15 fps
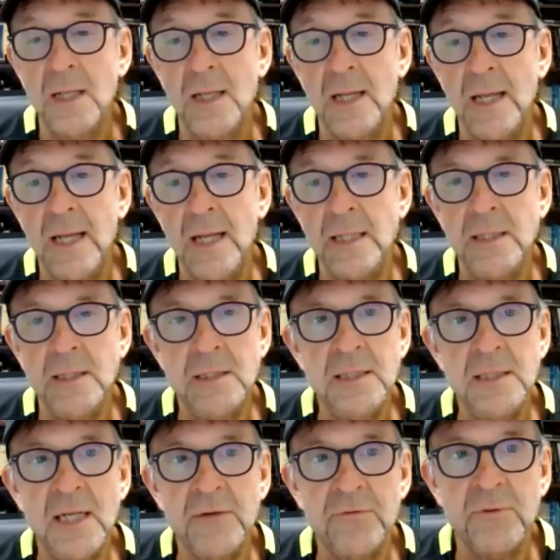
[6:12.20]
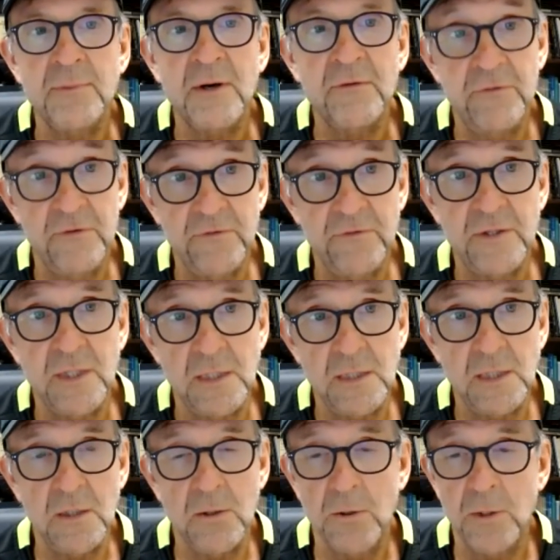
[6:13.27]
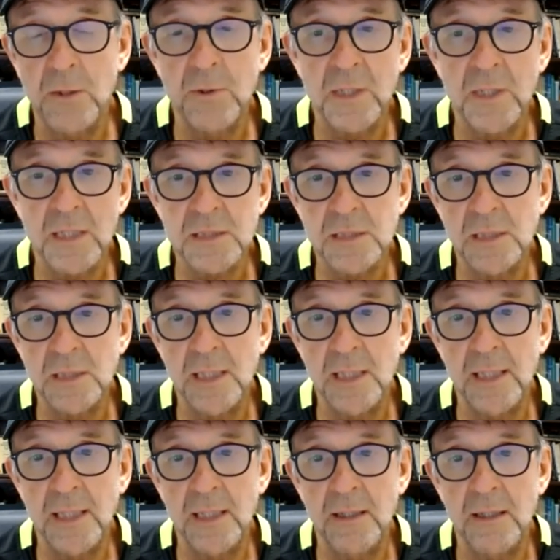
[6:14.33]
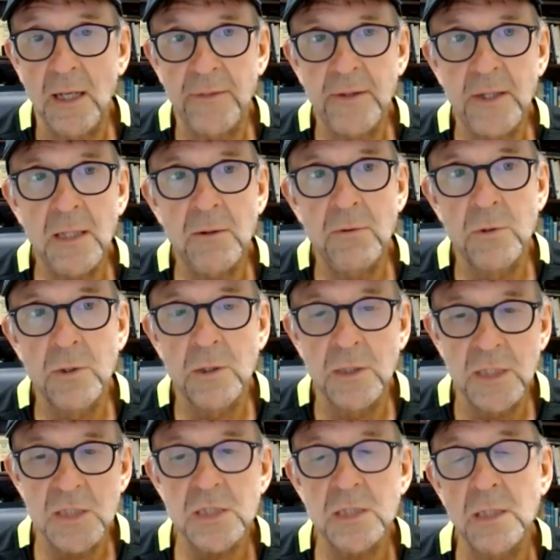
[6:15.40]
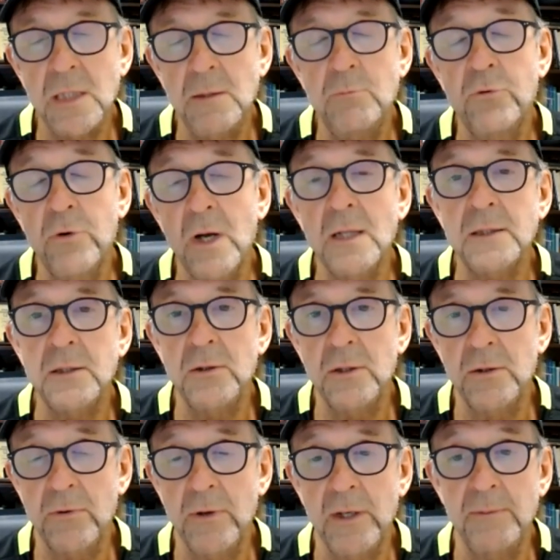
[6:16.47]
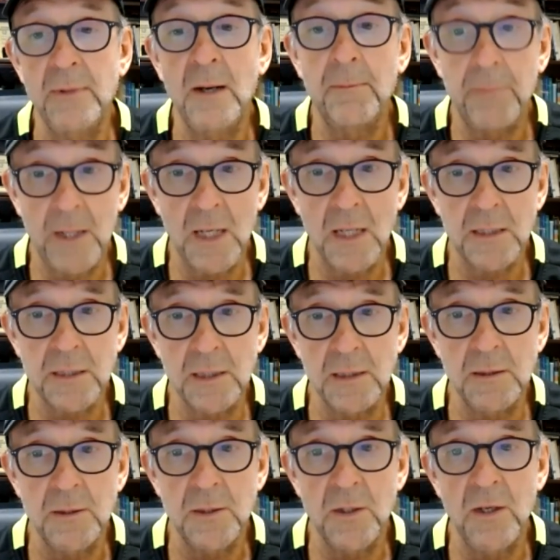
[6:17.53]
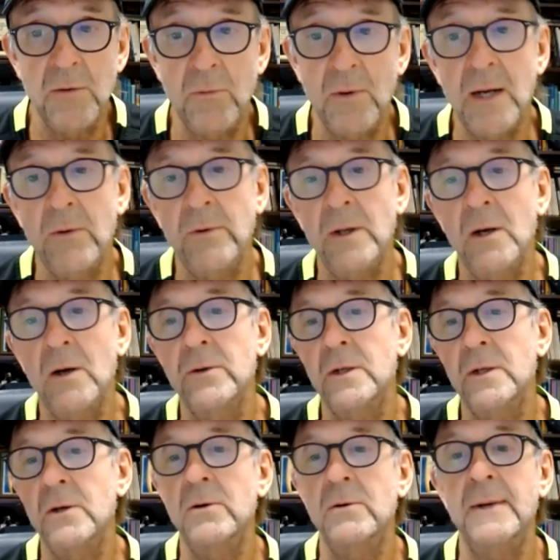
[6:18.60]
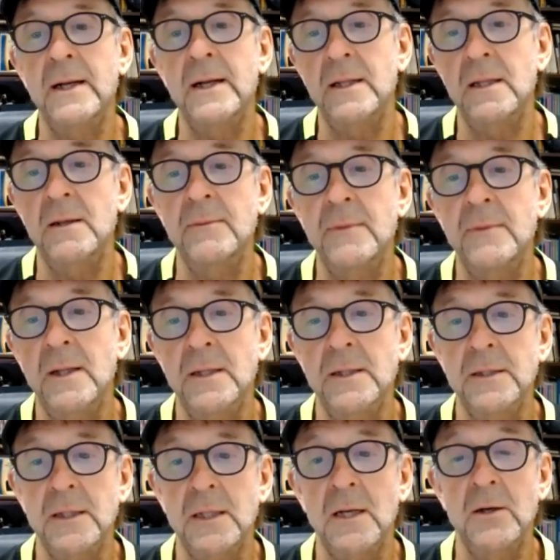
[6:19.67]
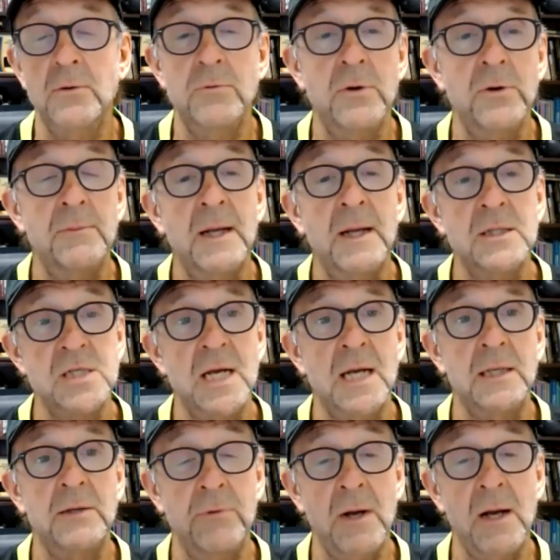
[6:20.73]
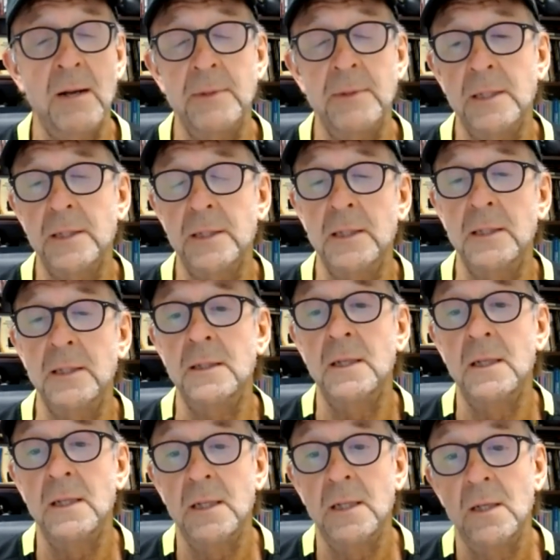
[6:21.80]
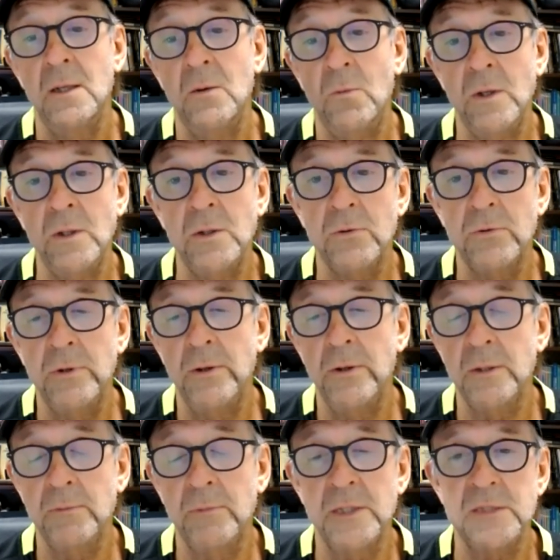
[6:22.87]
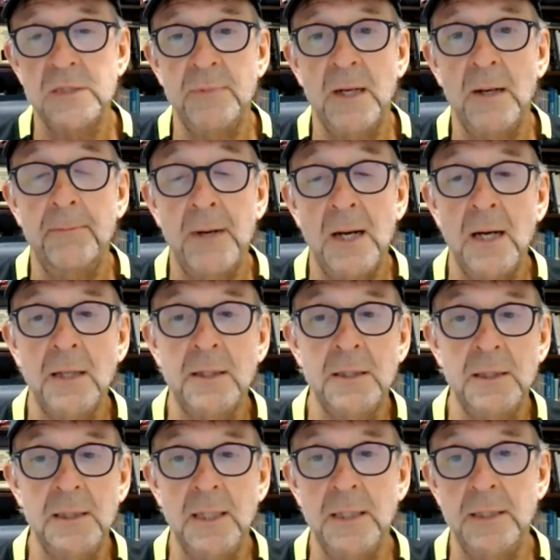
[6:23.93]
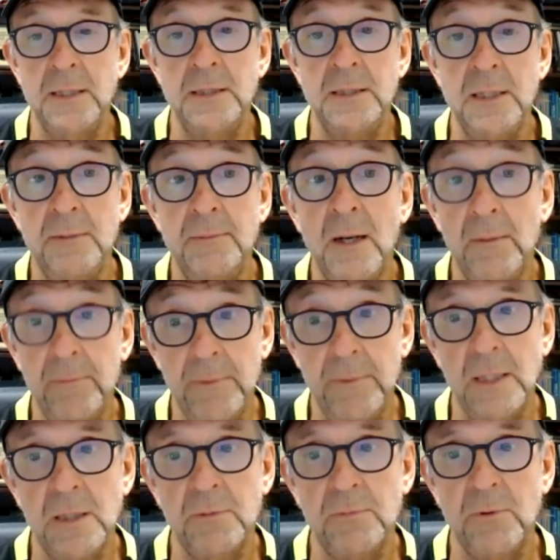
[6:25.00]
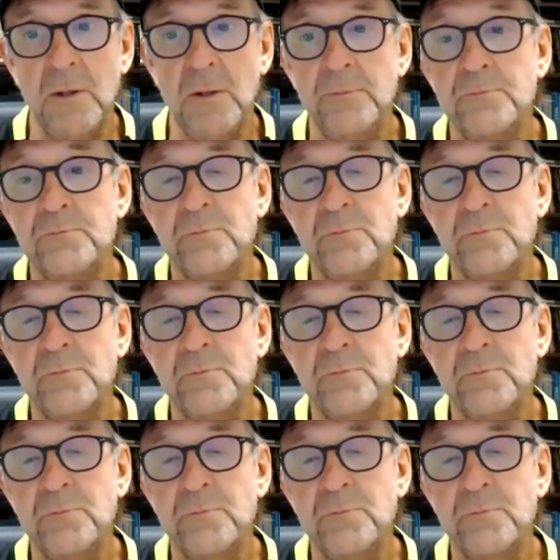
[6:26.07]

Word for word: And he did that for about 15 years. He was actually a, uh, I think he was initially brought there to write about boxing. So, well, we all know about him as the guy who wrote about Jackie Robinson. Wendell wrote as much about boxing as he did about baseball.